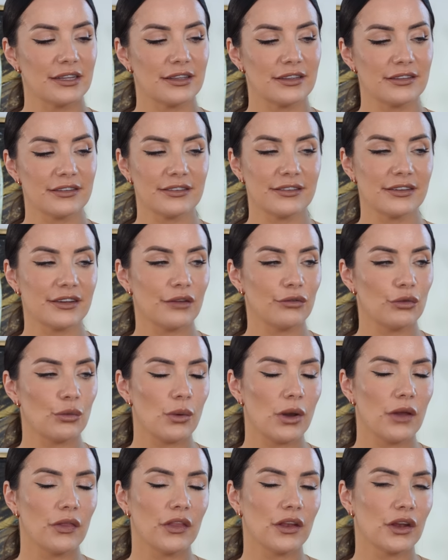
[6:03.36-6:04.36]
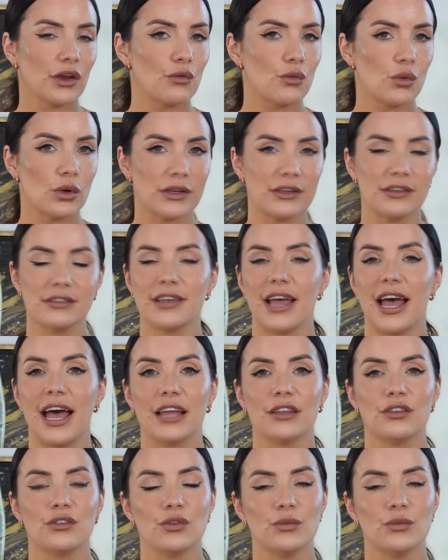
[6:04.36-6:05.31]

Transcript: This is another one that I've wanted to add